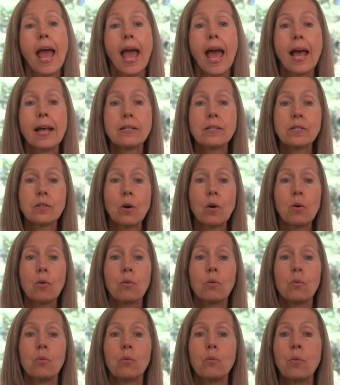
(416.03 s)
And
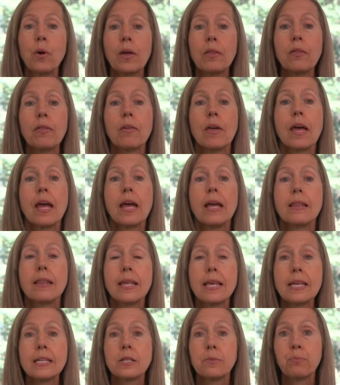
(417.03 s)
so with
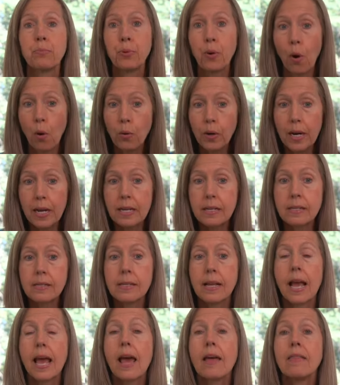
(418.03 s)
these
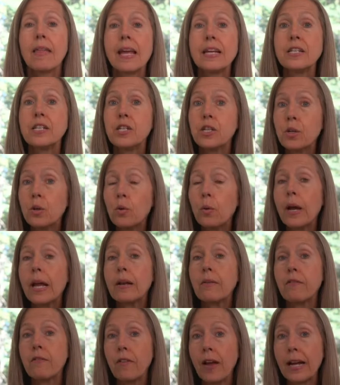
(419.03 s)
protists, they do
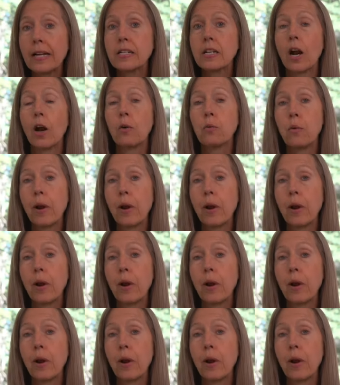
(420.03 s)
infect our